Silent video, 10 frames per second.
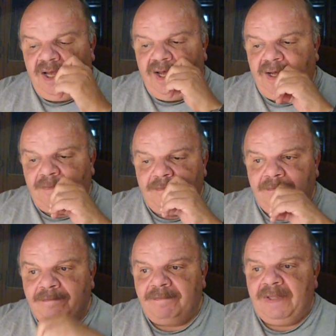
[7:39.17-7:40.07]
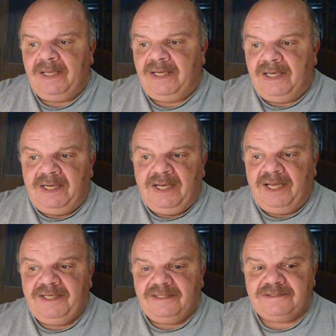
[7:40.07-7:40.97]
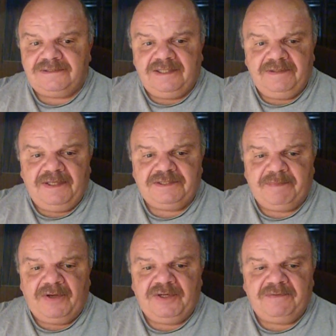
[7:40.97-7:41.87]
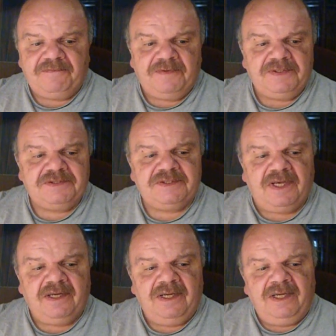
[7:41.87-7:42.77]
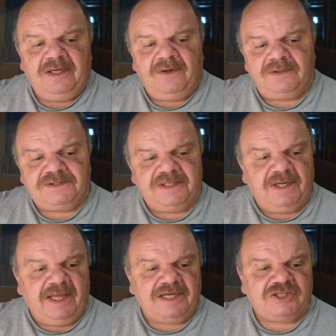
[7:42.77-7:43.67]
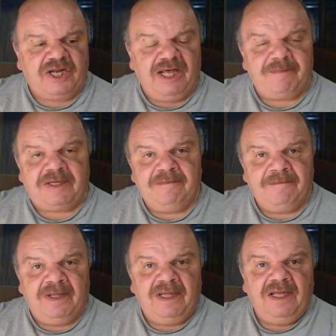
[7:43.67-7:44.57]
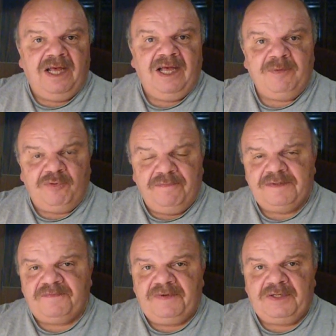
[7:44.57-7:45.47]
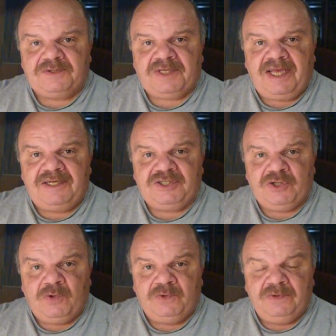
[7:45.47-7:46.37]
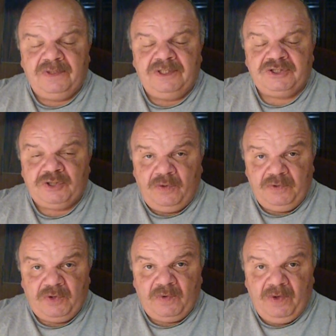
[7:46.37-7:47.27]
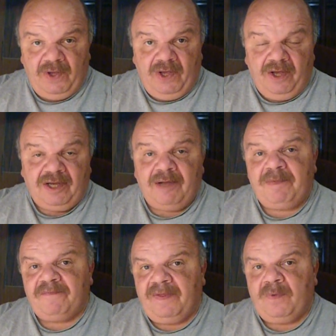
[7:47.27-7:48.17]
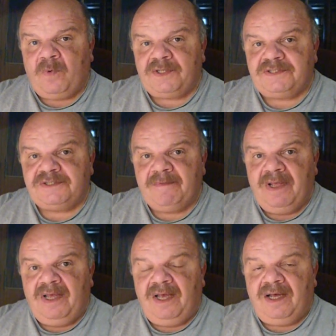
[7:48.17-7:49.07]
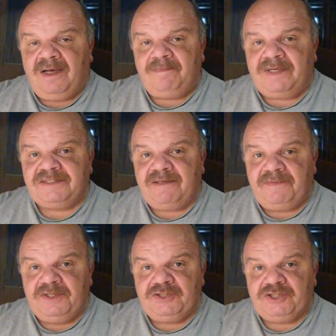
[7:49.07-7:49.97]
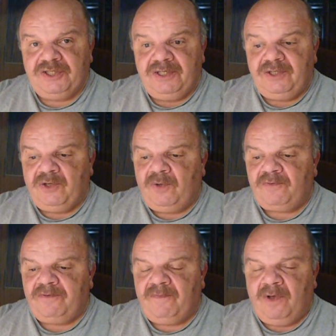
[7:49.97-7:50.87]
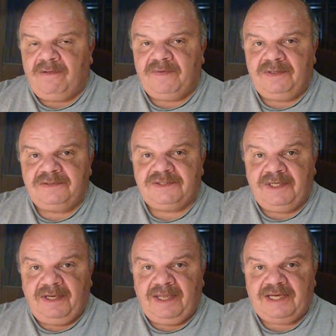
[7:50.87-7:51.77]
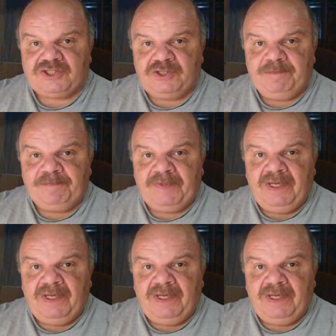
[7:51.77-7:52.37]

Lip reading: I guess that's about it for this Colt Single Action Army. In previous videos I had shown you a couple of other ones. My 7-inch Colt revolver, single action,